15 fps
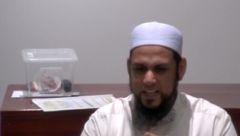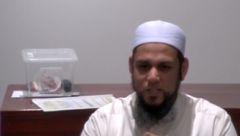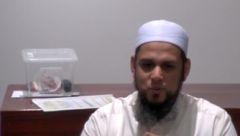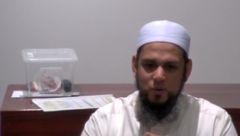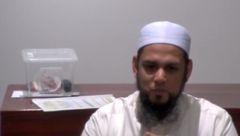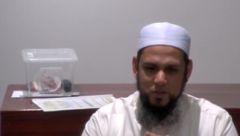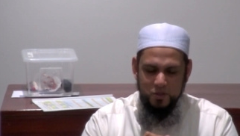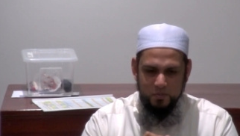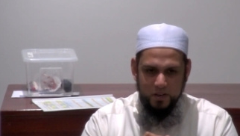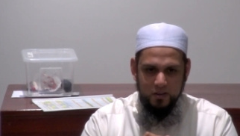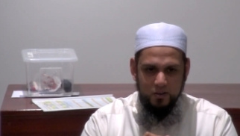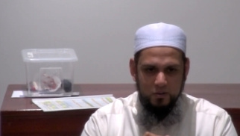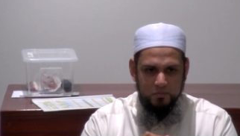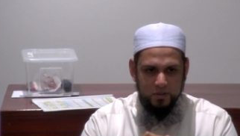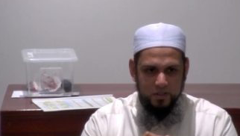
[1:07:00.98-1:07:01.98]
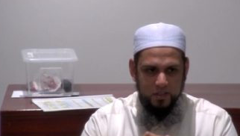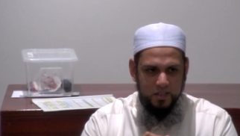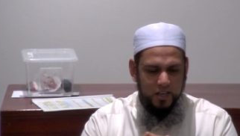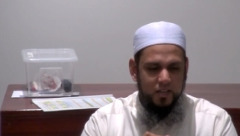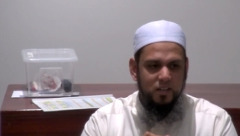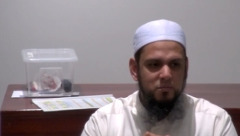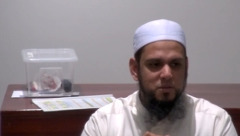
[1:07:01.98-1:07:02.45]
That's when we spend
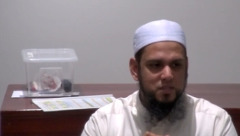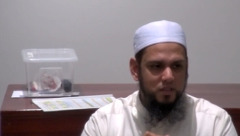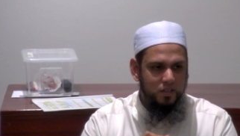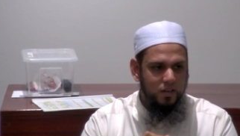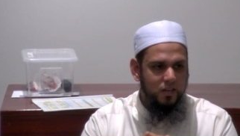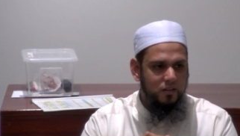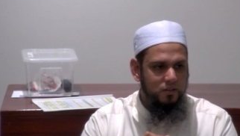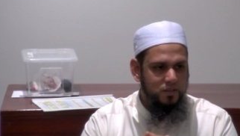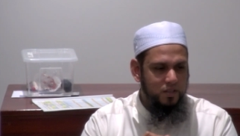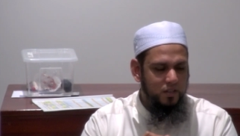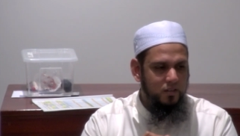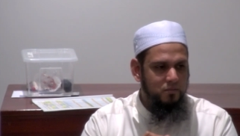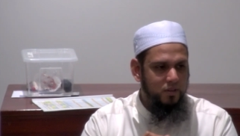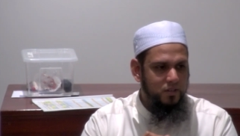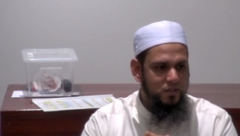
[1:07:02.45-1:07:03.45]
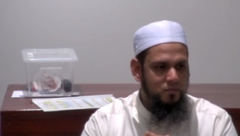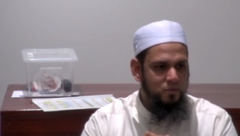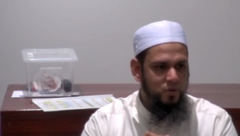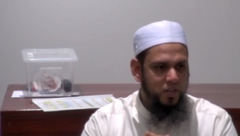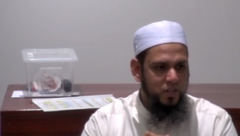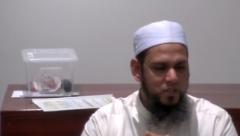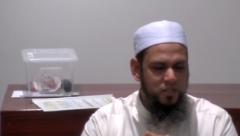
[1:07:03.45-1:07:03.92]
openly. Like Nabi sallallahu alayhi wa sallam, on
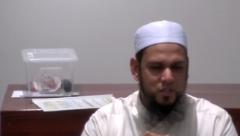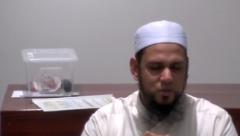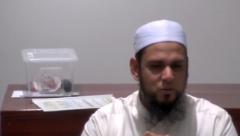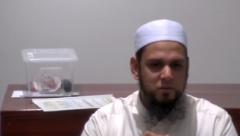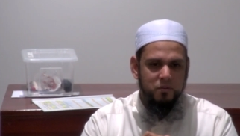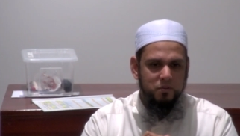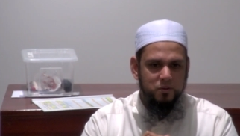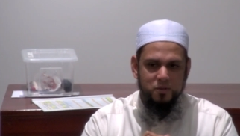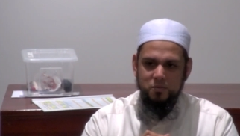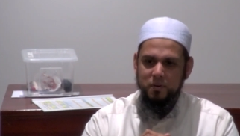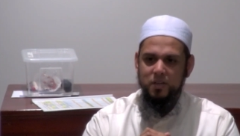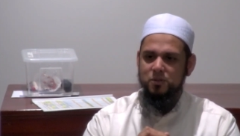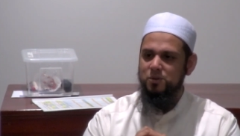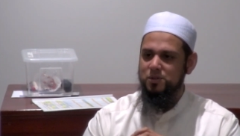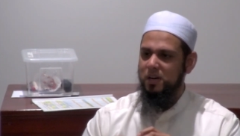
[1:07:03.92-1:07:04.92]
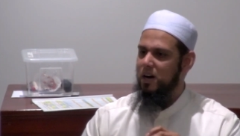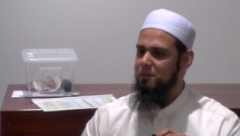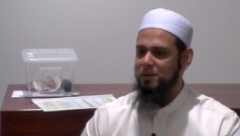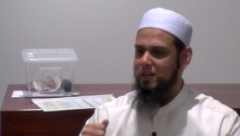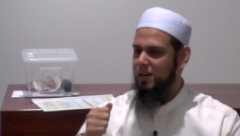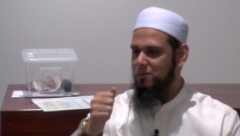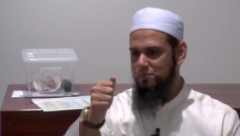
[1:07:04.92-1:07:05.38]
some occasion he told people to spend, so
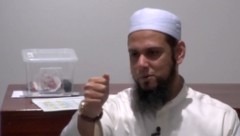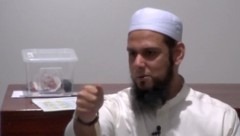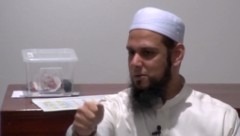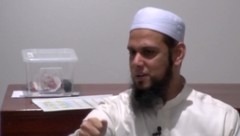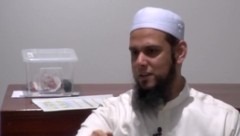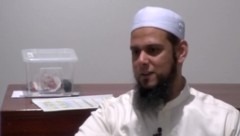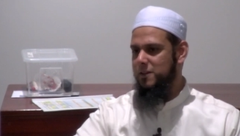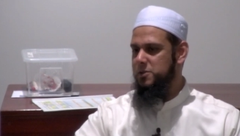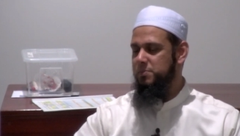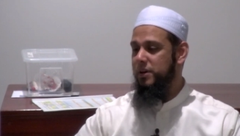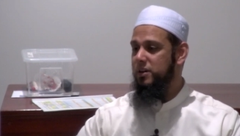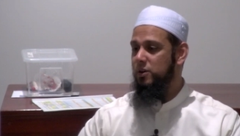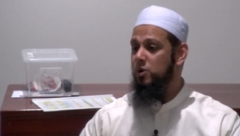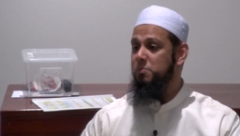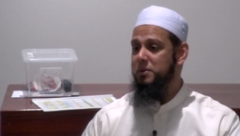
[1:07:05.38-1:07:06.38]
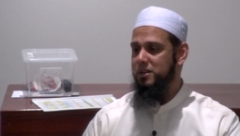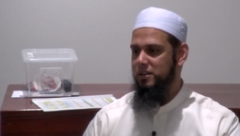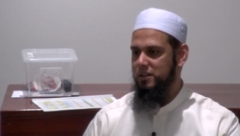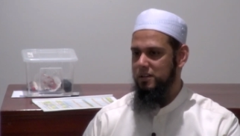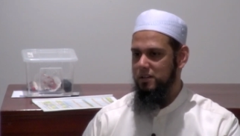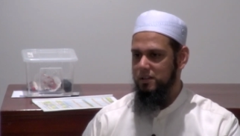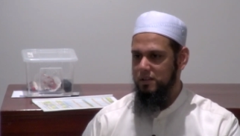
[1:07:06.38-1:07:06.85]
Sahaba came forward and they spent
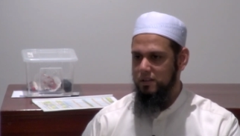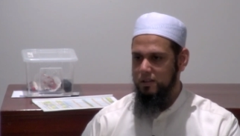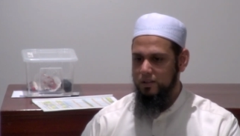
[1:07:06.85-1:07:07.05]
openly.